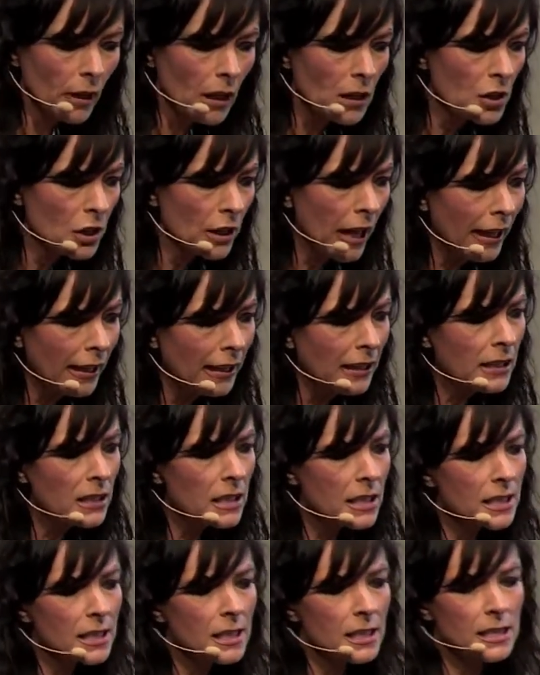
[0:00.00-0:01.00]
To get in to
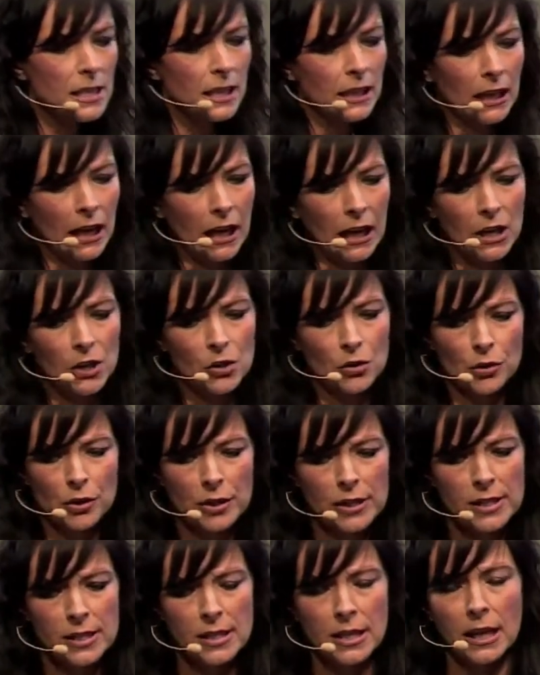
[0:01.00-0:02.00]
see a
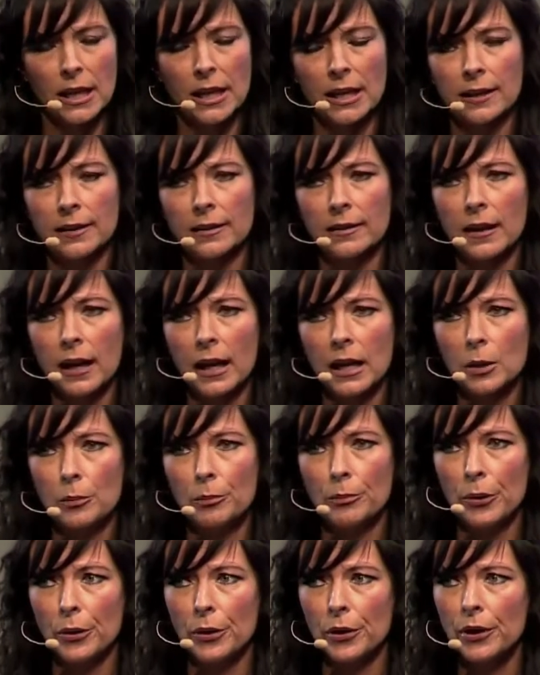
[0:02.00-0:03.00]
psychiatrist in
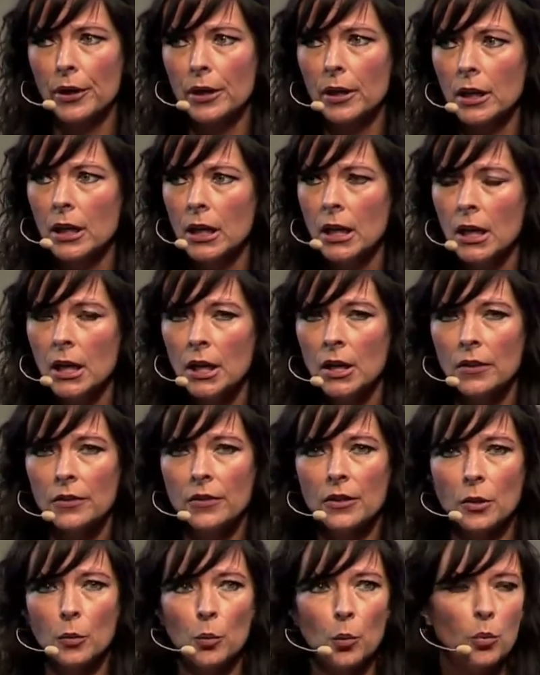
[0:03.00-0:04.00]
Alberta,
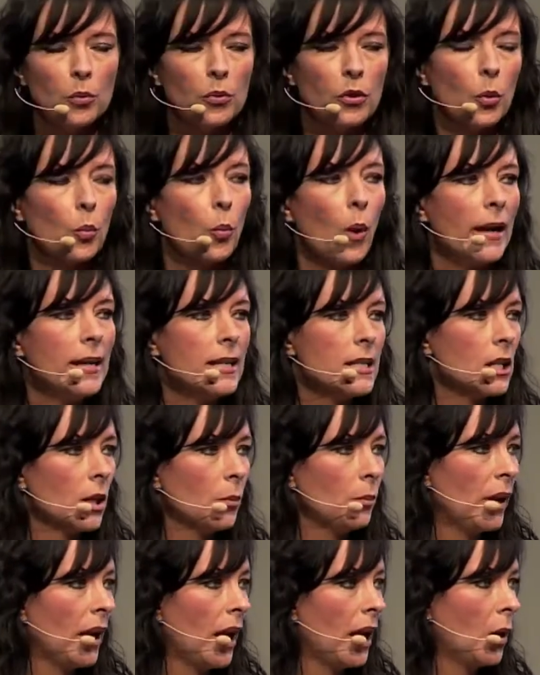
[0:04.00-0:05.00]
the wait can
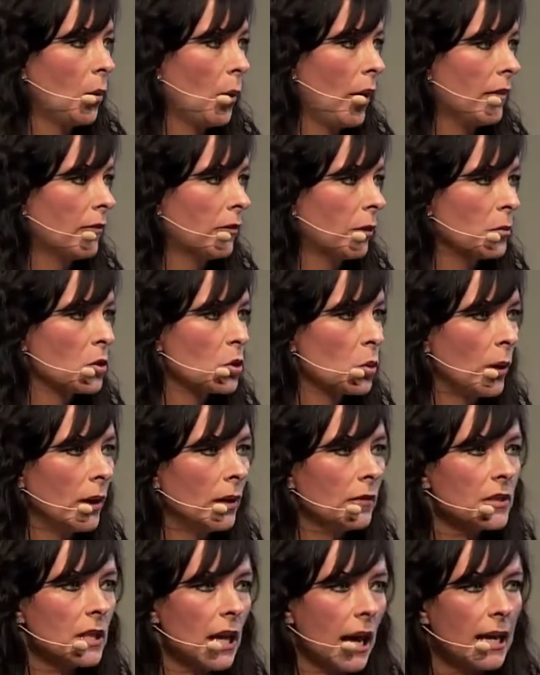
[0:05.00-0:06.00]
be anywhere from
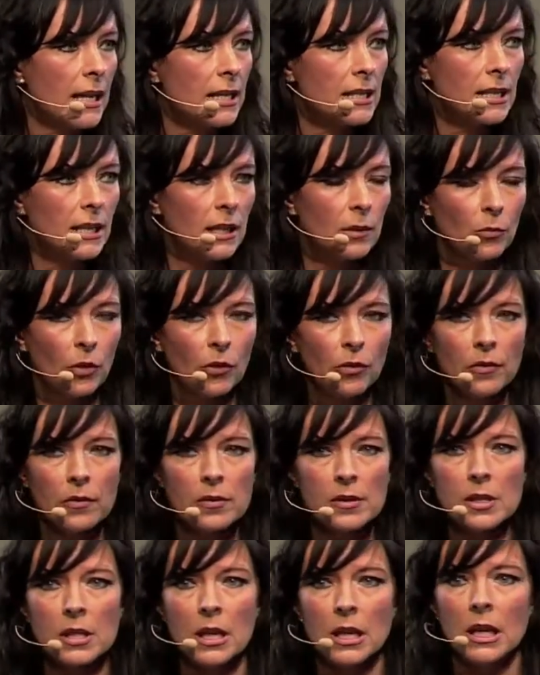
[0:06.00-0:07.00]
12 to 18
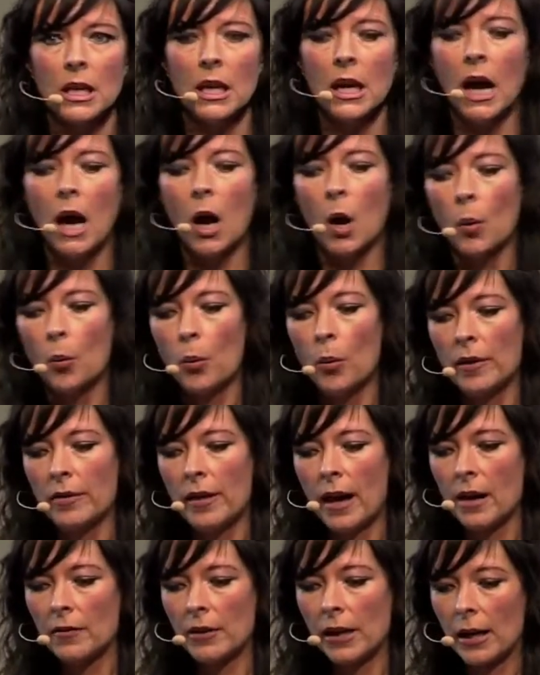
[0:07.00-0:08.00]
months. With
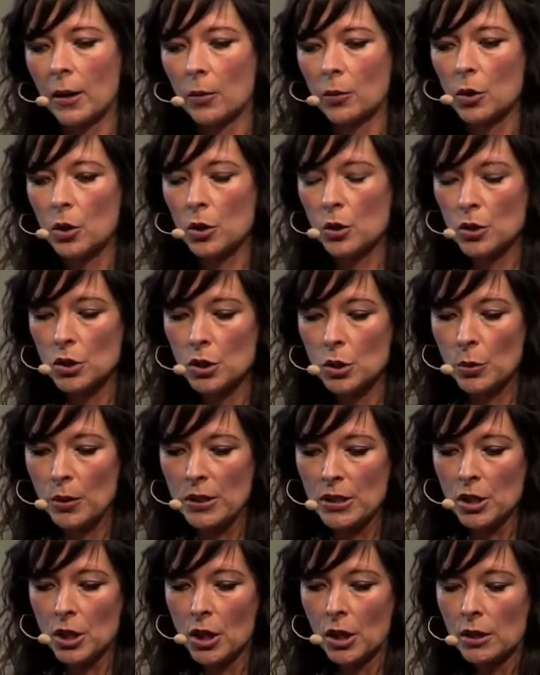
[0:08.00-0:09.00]
having our own 2
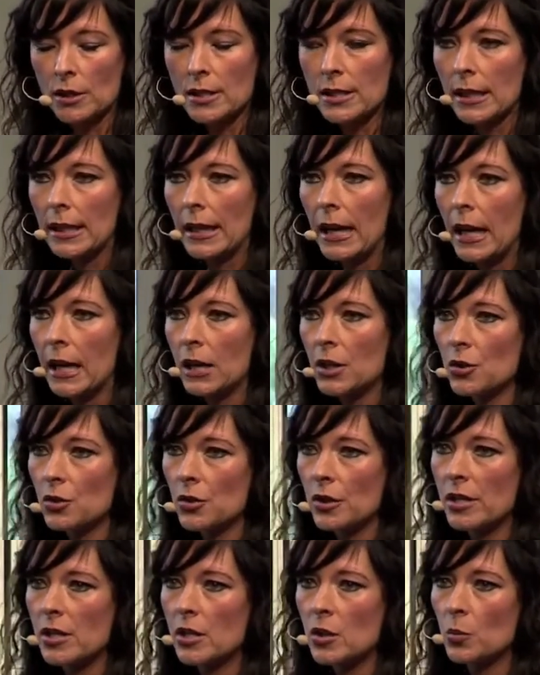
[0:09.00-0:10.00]
internal
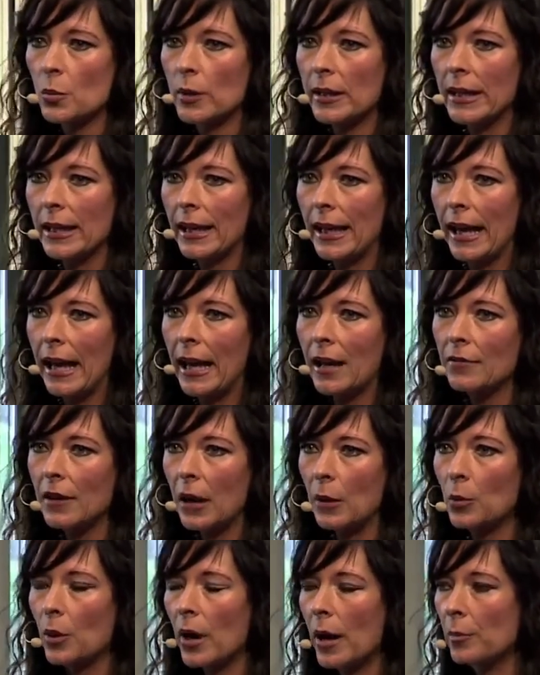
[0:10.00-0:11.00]
psychiatrists, we can have
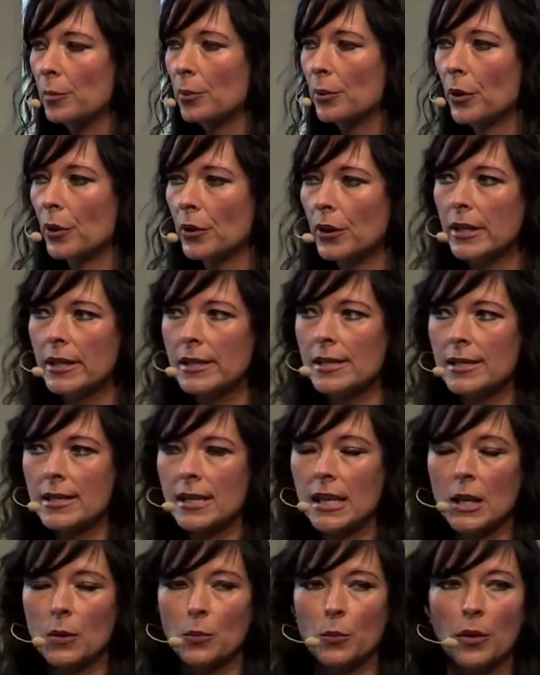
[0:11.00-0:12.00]
our employees
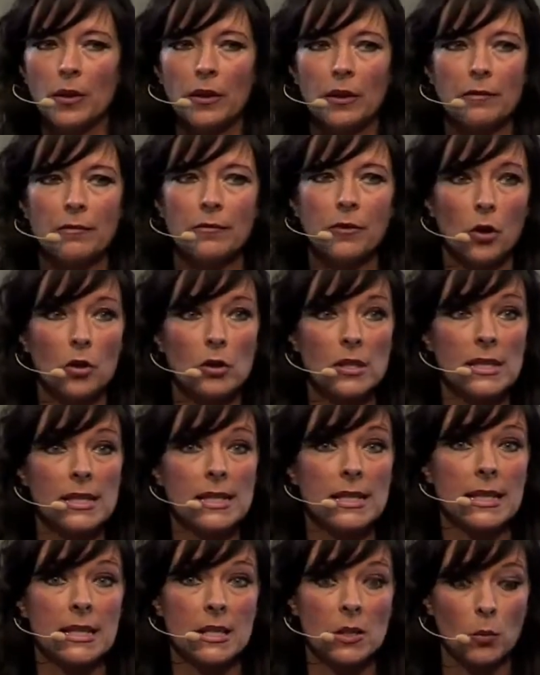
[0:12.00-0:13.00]
seen within 4 to
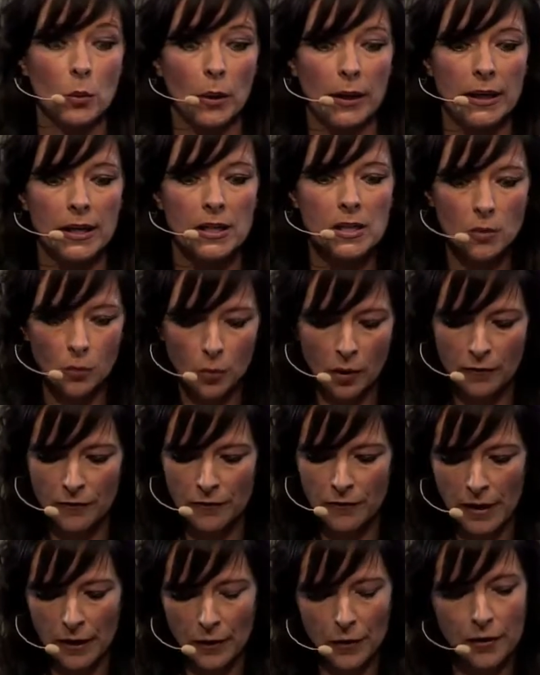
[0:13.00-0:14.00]
6 weeks. So we're
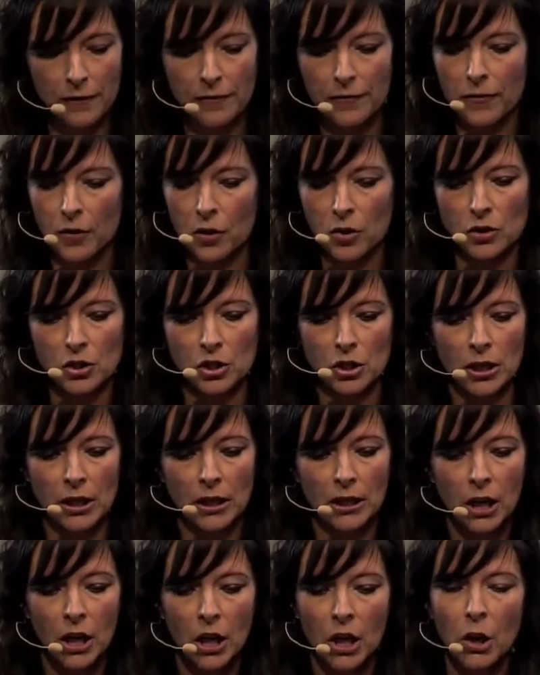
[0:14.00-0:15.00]
very
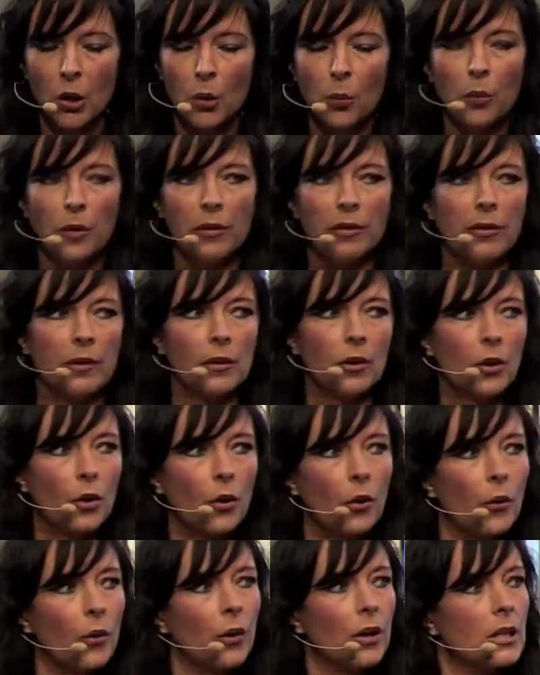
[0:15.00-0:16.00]
fortunate with the
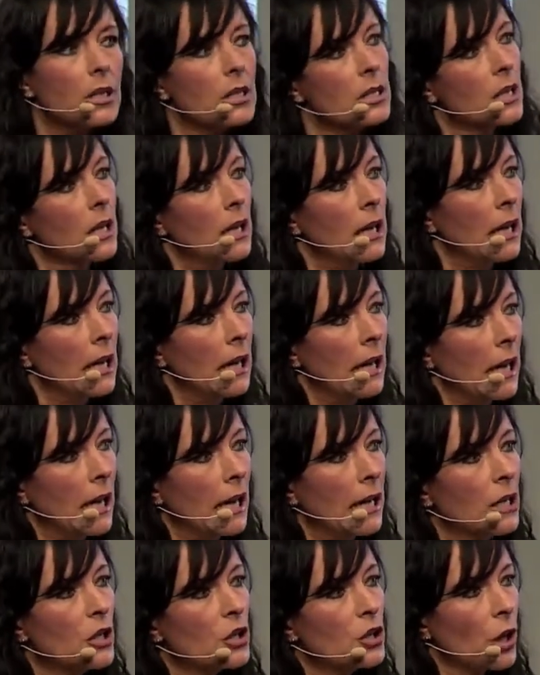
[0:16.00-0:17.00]
current
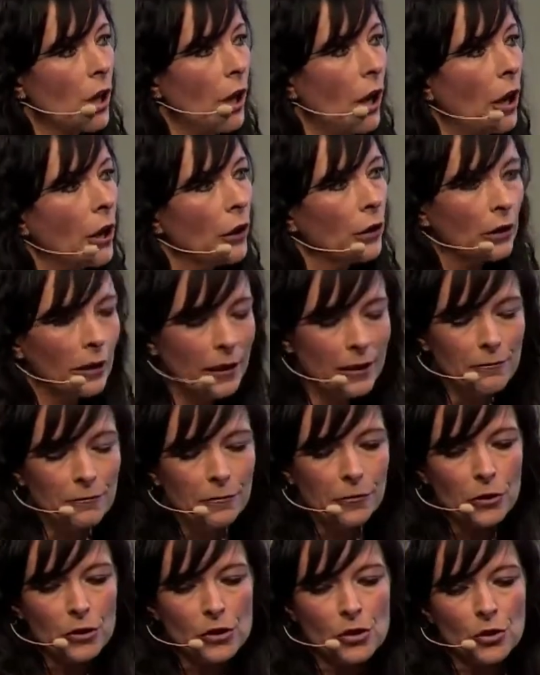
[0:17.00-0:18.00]
internal
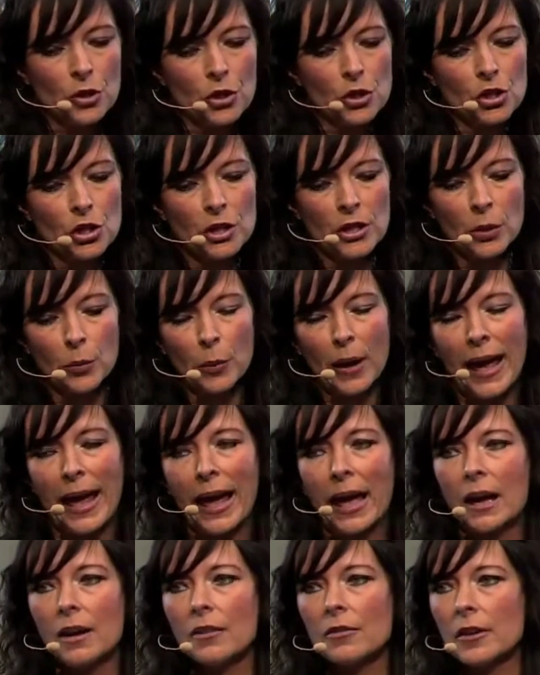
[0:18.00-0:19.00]
infrastructure that we
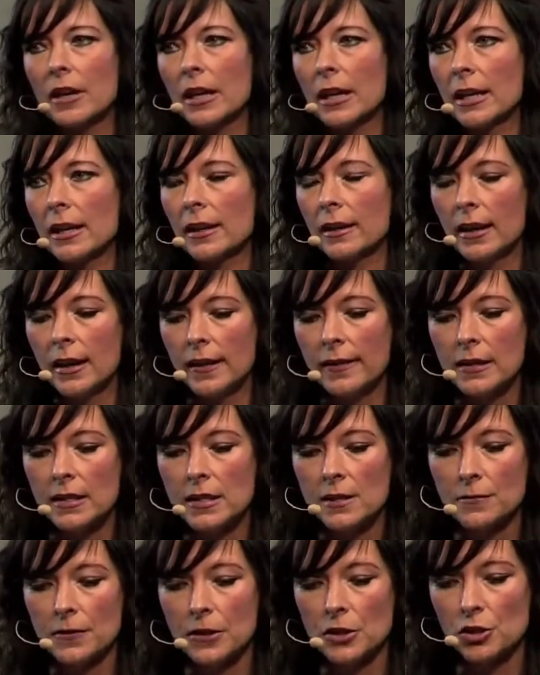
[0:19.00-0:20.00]
have in the
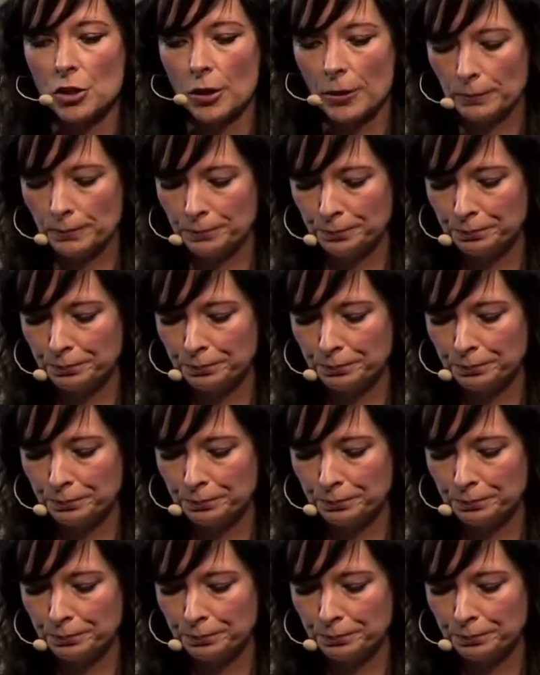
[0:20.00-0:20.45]
division.